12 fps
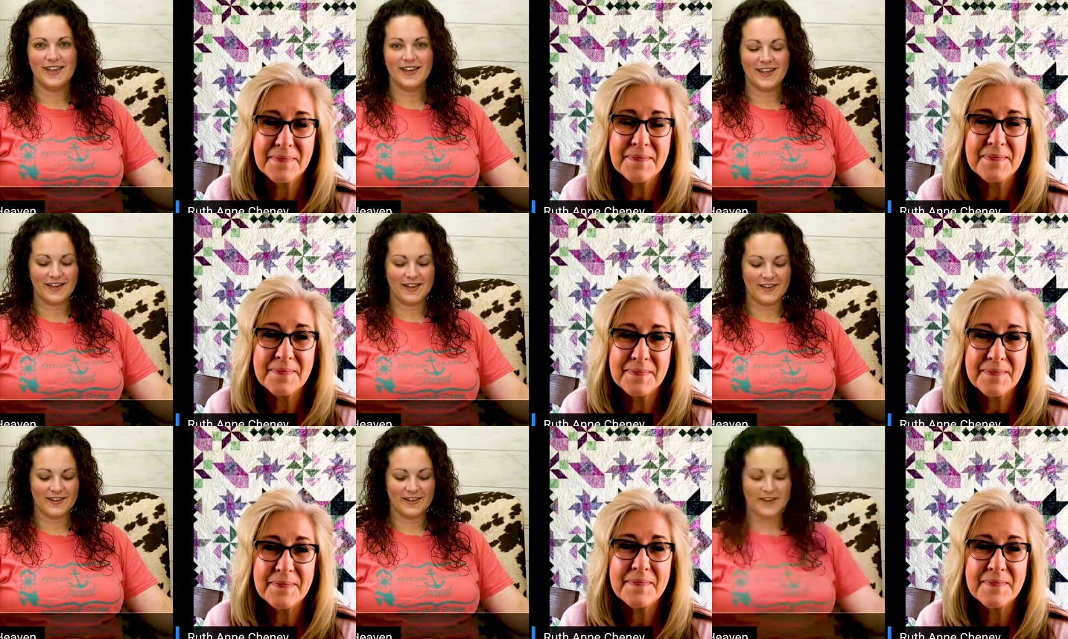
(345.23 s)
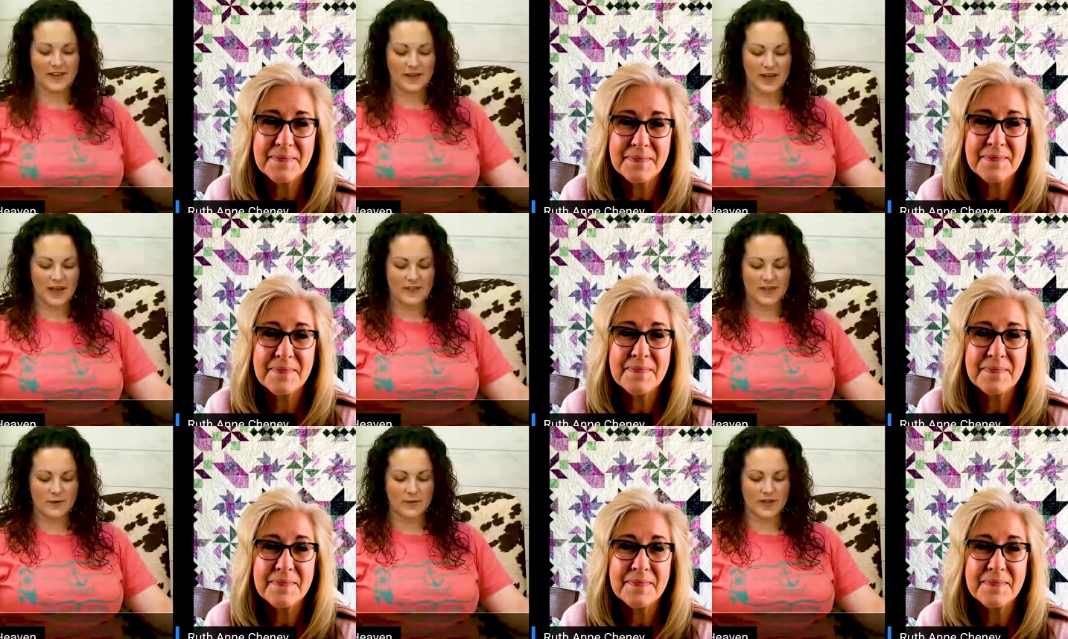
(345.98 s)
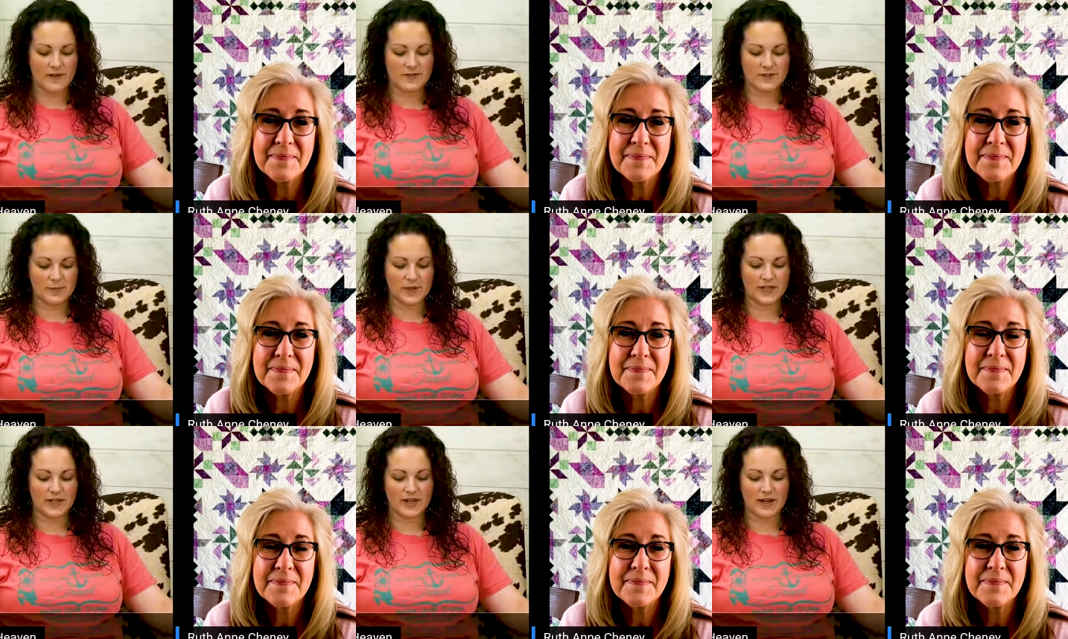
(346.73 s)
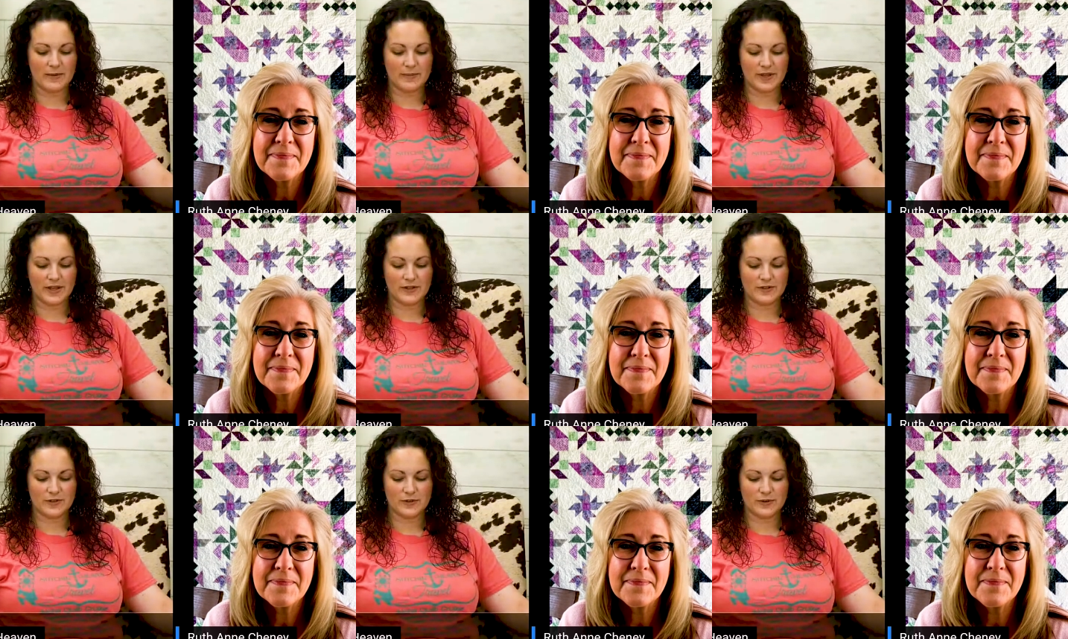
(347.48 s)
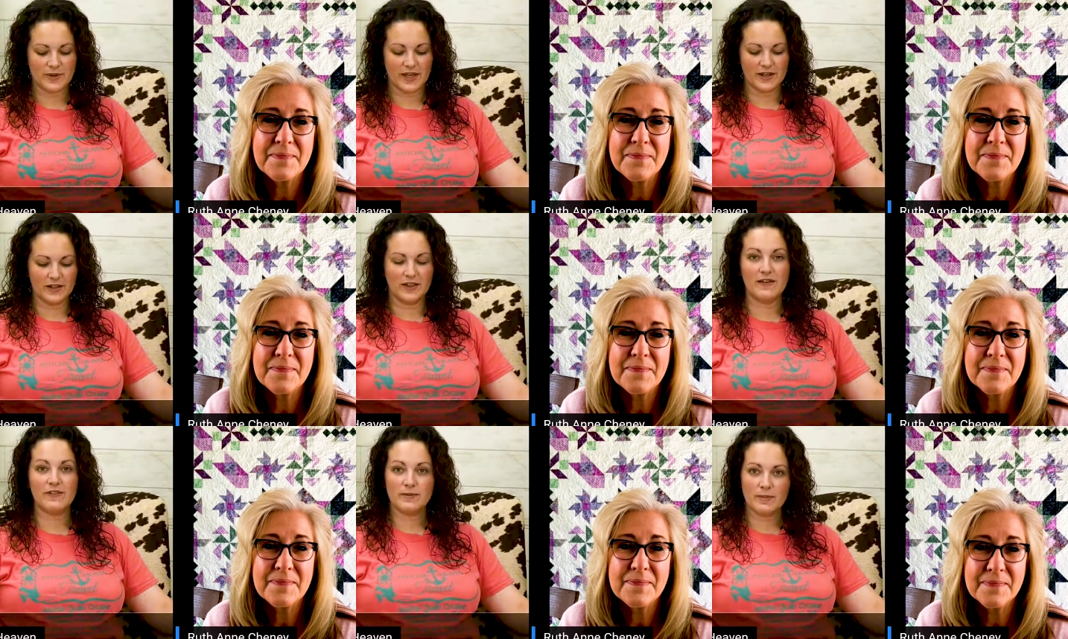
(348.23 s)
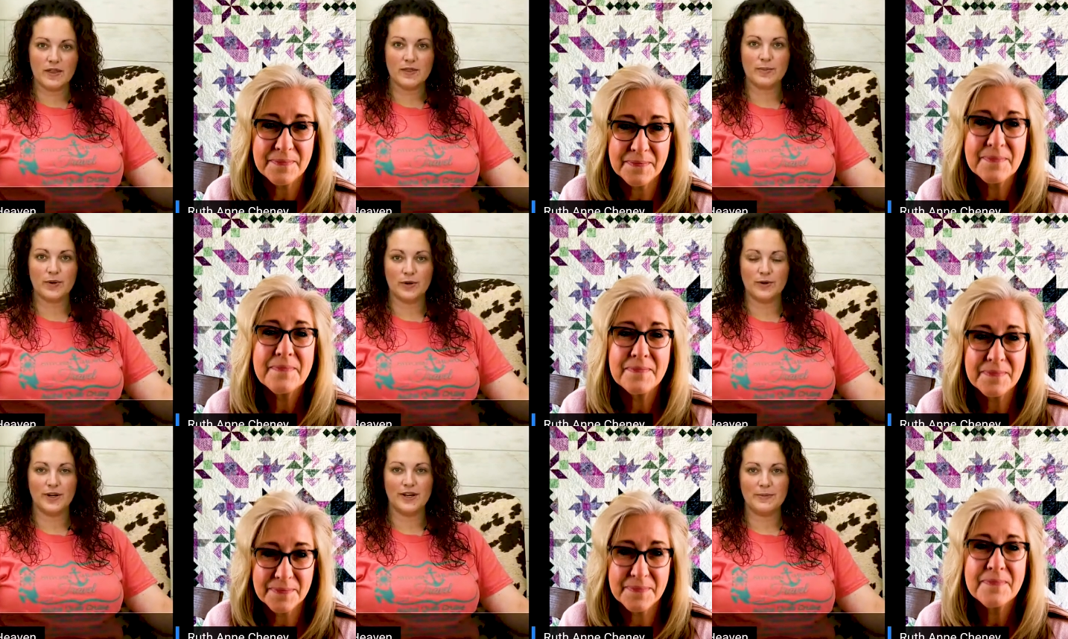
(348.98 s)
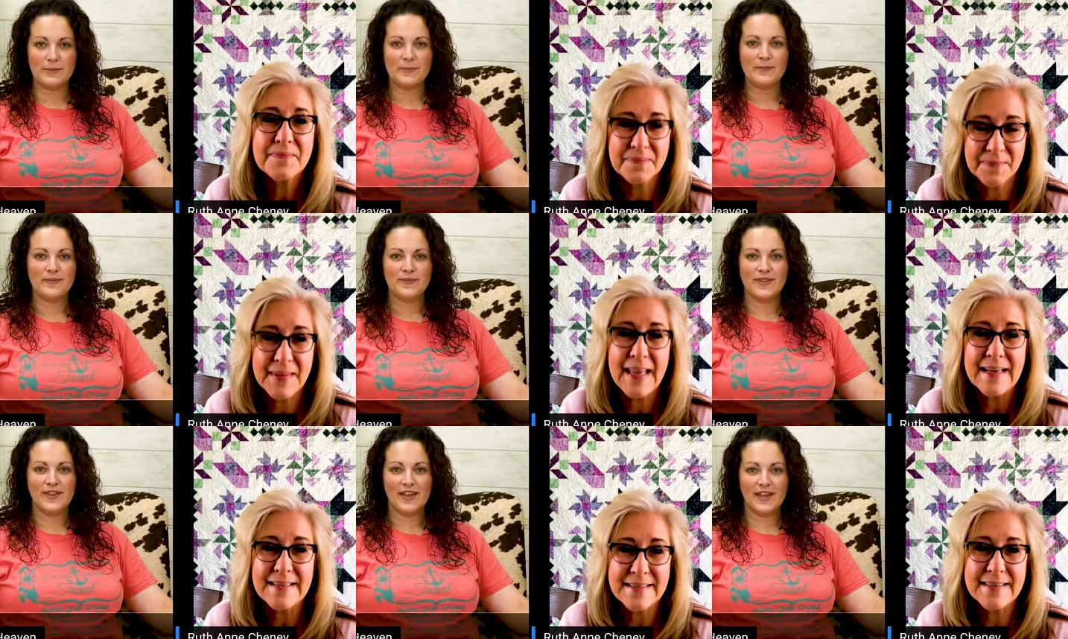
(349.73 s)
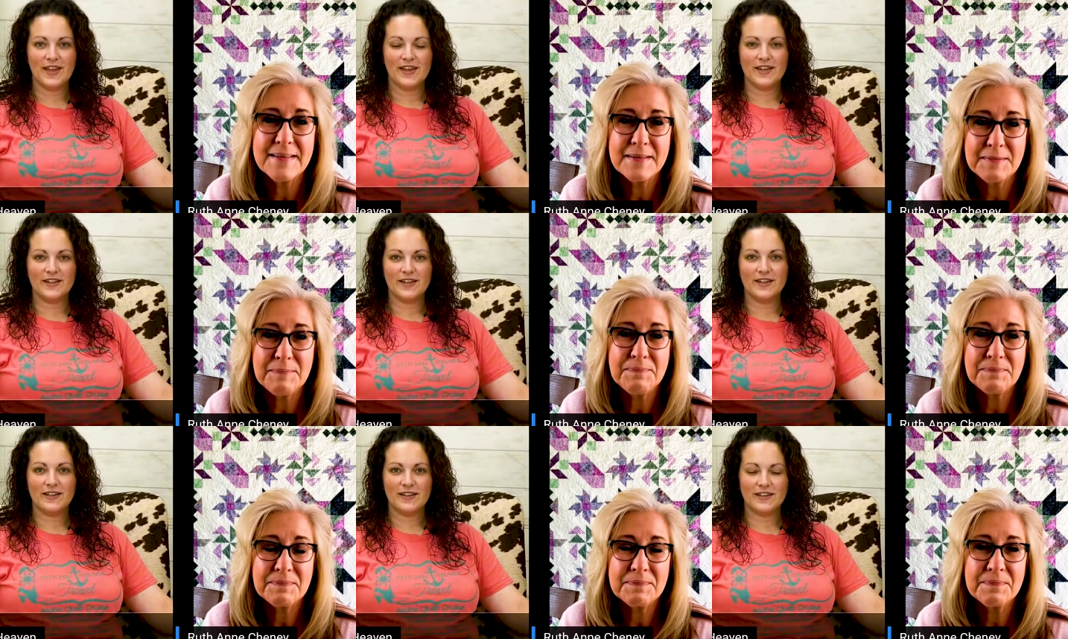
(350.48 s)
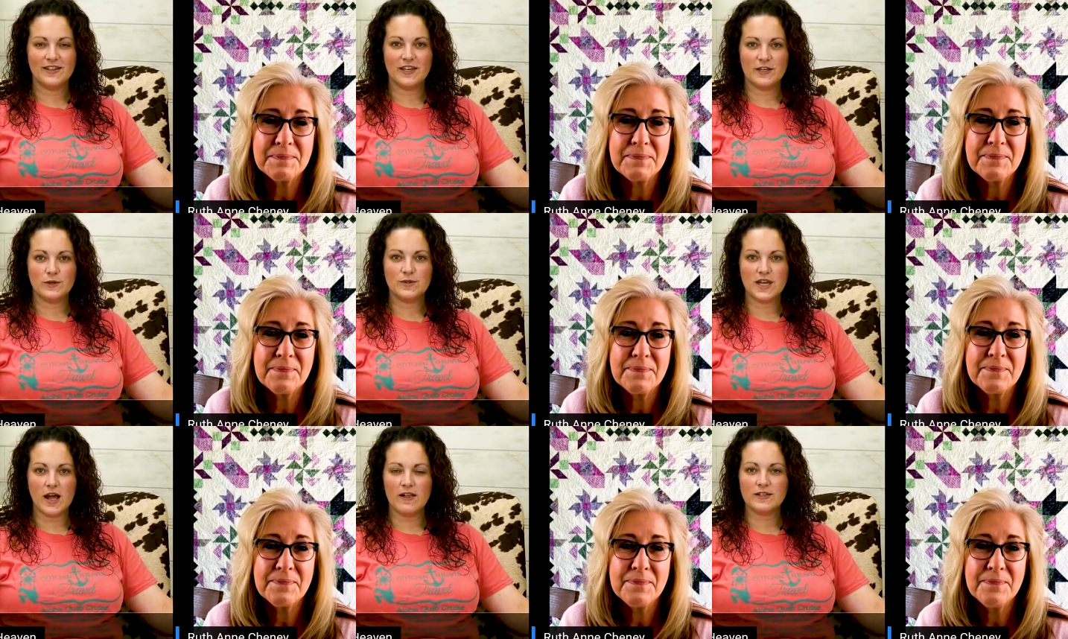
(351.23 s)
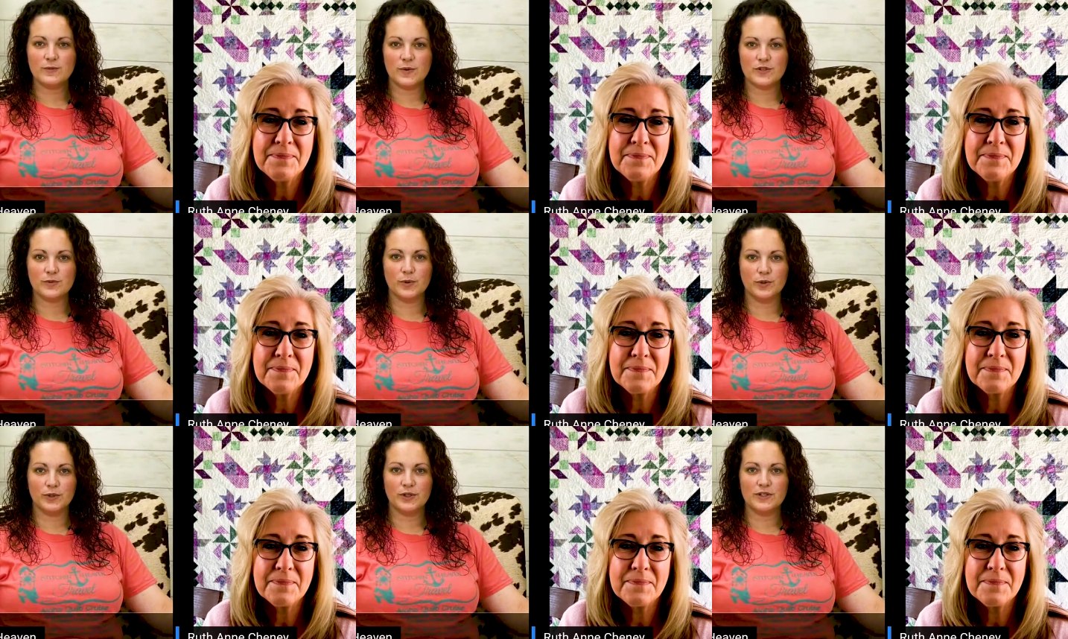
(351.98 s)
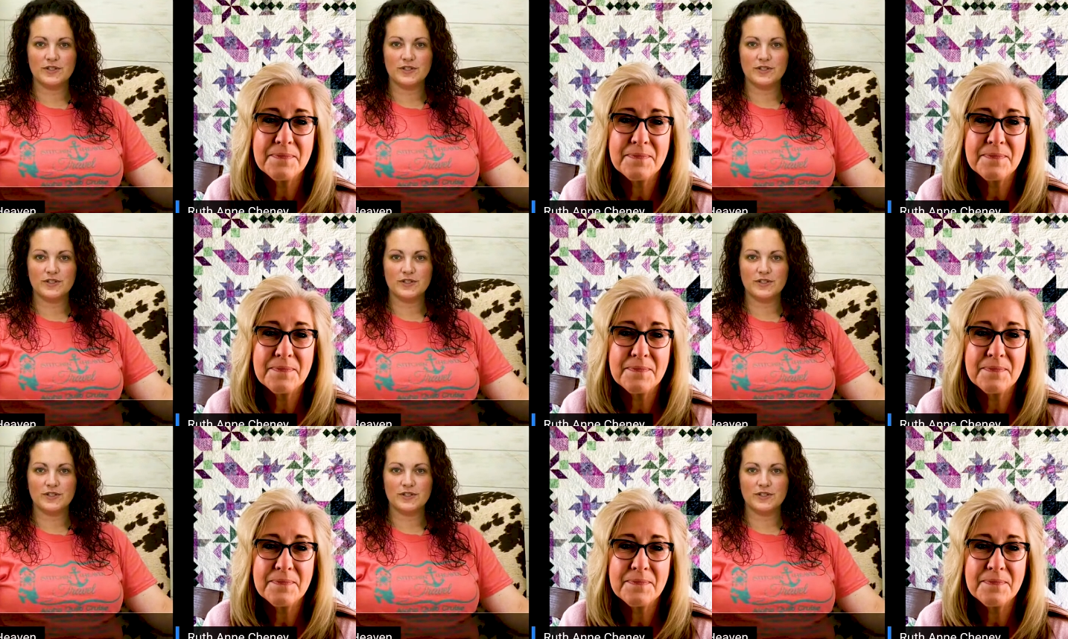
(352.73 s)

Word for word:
Speaker 1: And I think we have split it up into an 11 month program. Yes. And can you tell us which rulers